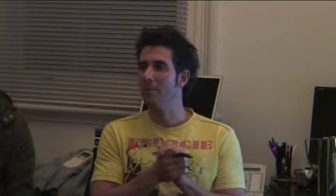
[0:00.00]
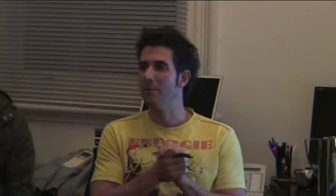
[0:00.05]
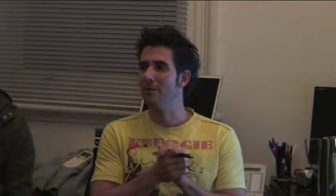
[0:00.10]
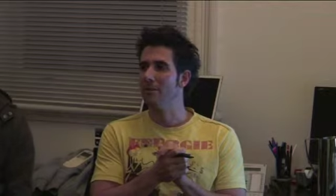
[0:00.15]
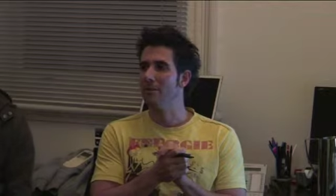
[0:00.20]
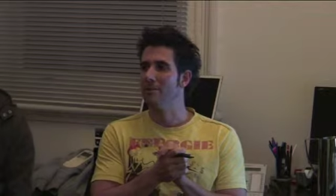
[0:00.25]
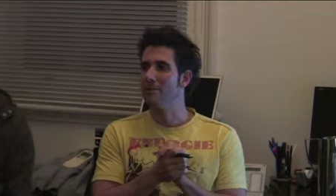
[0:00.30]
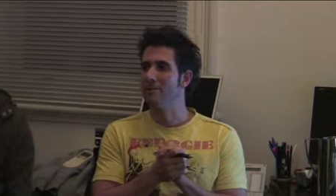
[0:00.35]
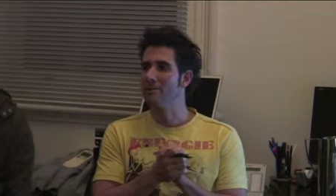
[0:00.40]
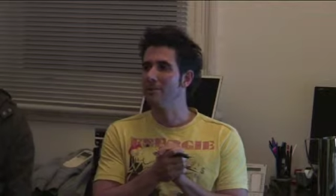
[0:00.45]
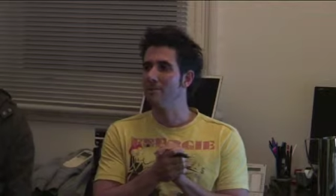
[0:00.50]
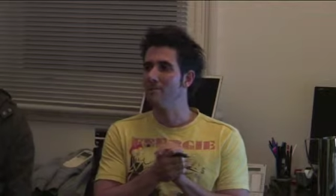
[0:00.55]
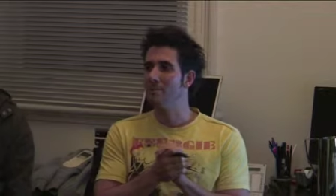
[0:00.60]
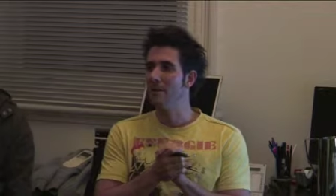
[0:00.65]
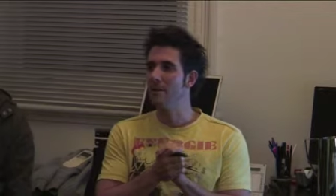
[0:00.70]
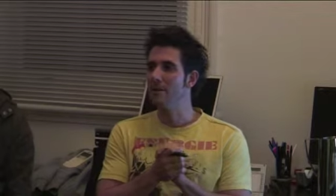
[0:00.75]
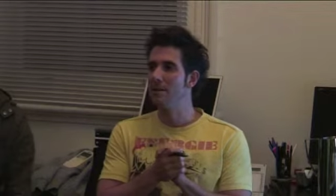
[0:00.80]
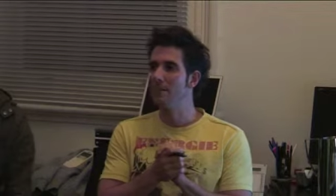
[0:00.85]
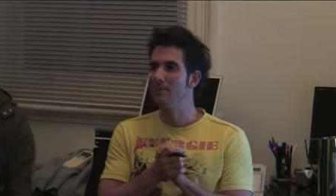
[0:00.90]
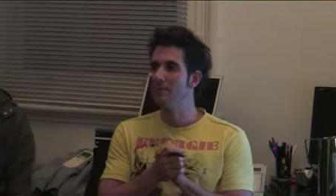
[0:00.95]
but there's a
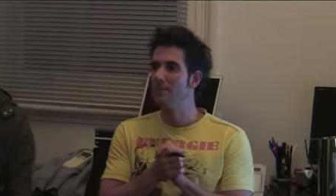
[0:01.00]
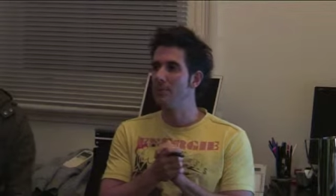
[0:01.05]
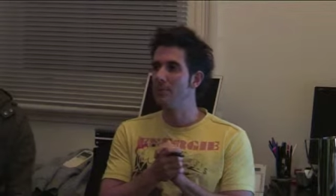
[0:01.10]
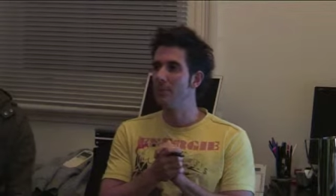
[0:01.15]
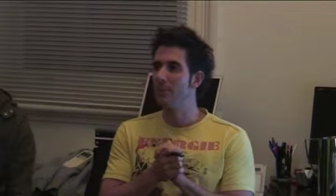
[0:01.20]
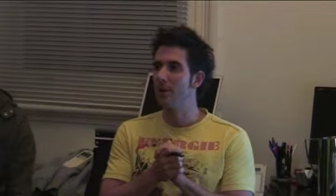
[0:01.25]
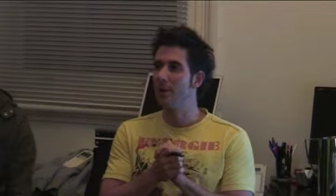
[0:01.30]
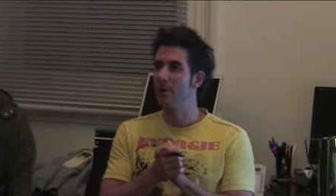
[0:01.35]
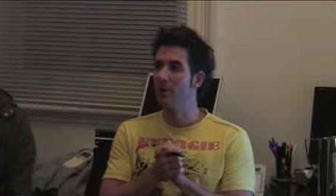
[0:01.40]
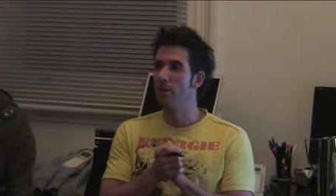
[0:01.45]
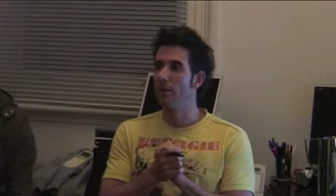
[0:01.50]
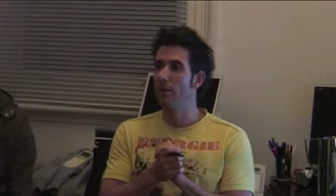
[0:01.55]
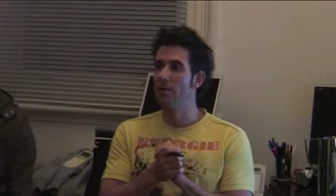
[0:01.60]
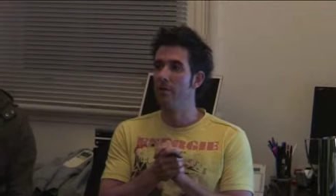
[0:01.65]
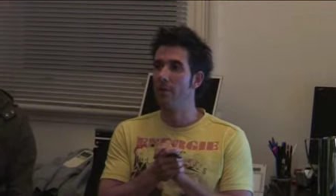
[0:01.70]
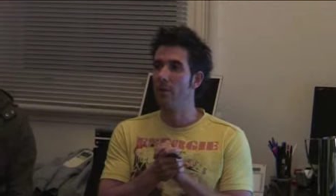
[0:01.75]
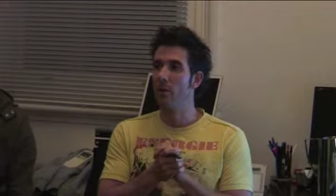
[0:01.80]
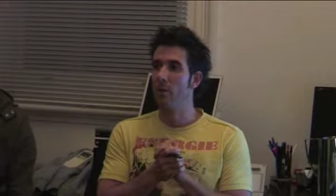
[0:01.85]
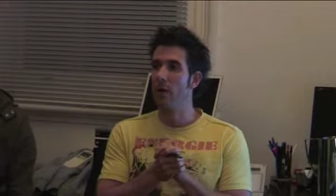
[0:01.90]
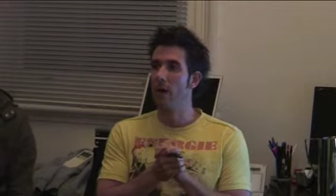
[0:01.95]
big difference between learning
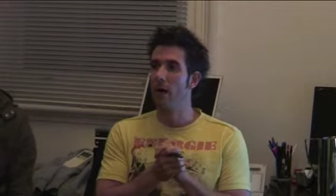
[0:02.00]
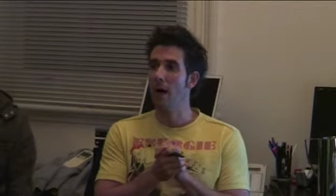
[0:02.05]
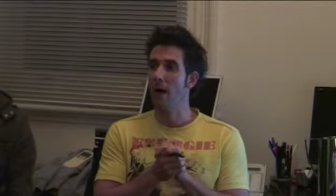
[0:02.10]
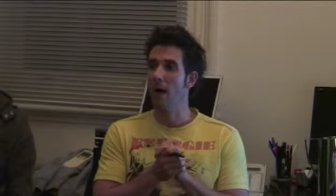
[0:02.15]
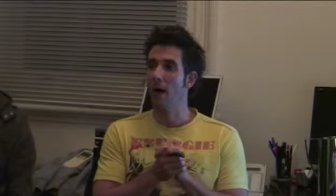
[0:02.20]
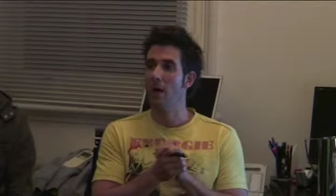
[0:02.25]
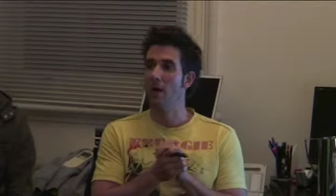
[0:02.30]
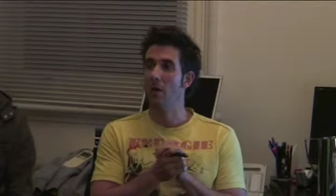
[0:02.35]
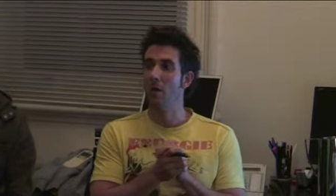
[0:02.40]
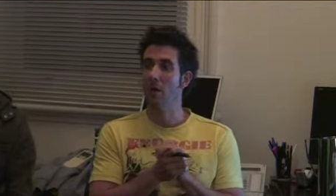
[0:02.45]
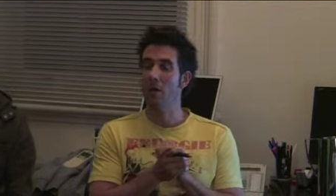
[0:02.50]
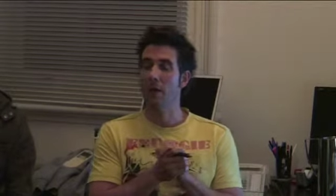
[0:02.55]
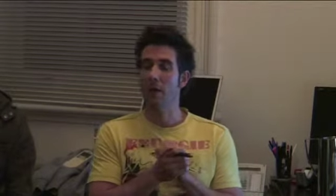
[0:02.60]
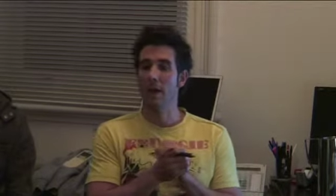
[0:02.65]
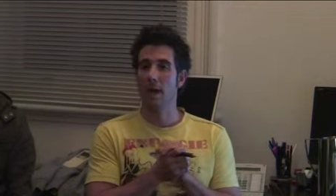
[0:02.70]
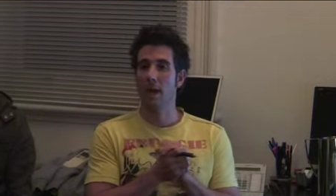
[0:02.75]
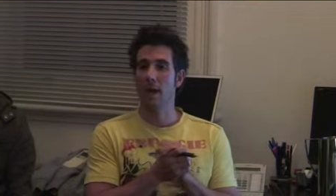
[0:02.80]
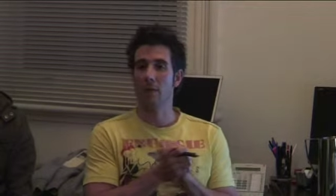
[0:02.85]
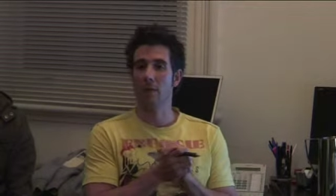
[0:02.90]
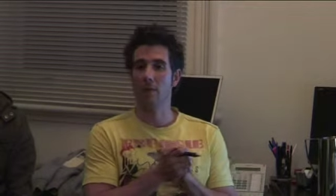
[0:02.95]
Final Cut and
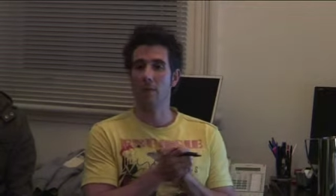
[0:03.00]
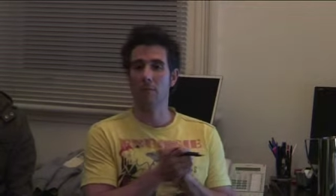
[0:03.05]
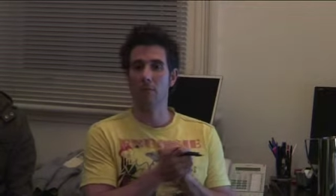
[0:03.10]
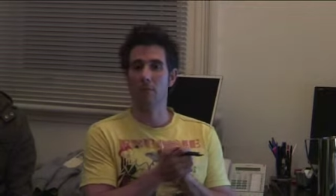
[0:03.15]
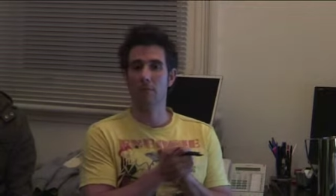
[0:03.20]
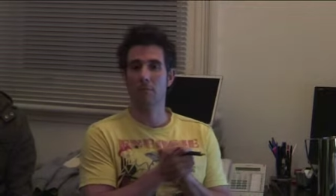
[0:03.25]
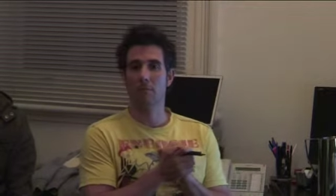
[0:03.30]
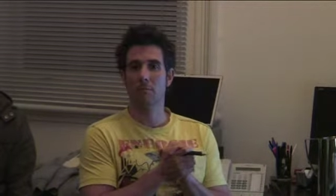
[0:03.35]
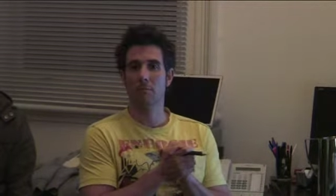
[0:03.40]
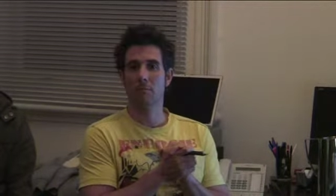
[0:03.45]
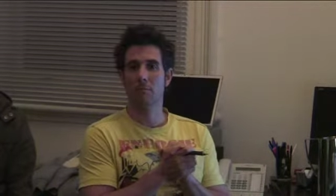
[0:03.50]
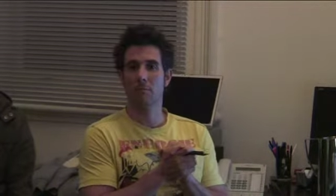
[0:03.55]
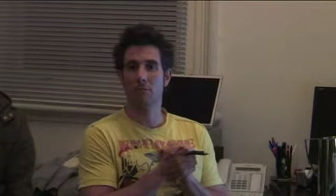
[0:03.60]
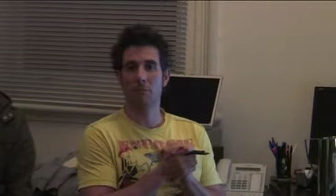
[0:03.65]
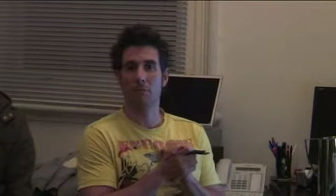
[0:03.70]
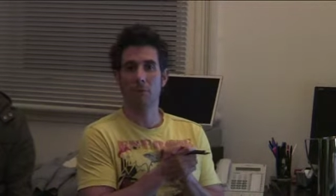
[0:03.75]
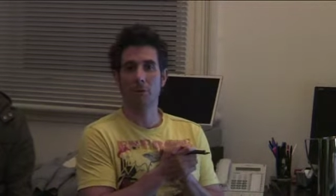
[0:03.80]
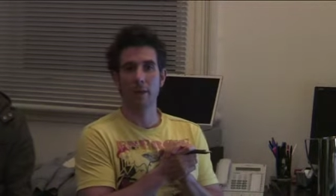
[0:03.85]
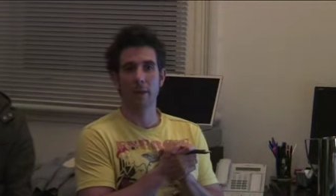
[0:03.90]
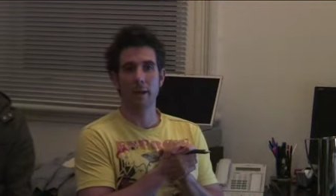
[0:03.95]
learning how to
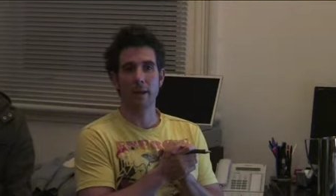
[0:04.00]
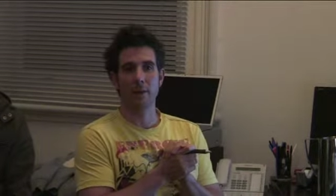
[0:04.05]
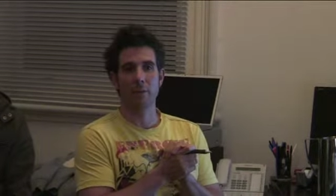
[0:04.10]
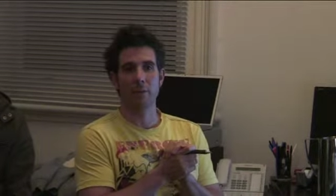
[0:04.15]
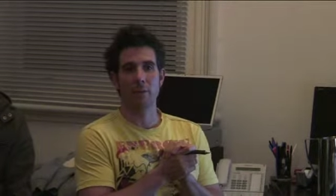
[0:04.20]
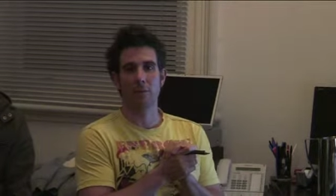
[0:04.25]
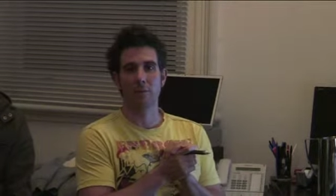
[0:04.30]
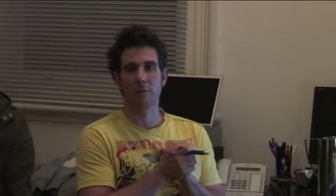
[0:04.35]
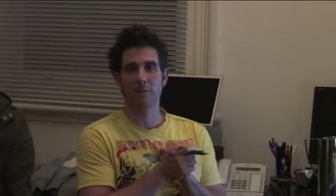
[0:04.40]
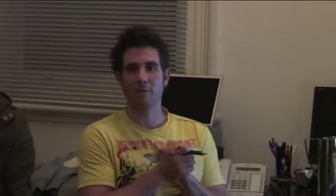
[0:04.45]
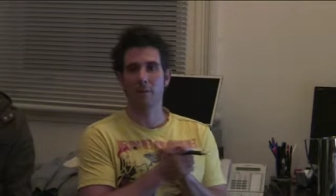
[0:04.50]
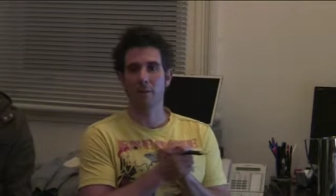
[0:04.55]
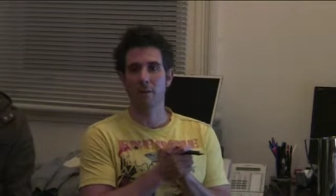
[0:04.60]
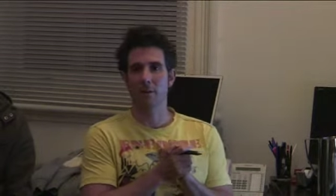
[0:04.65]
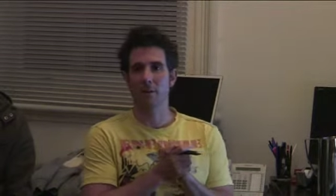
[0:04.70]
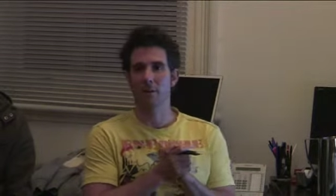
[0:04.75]
truly edit with,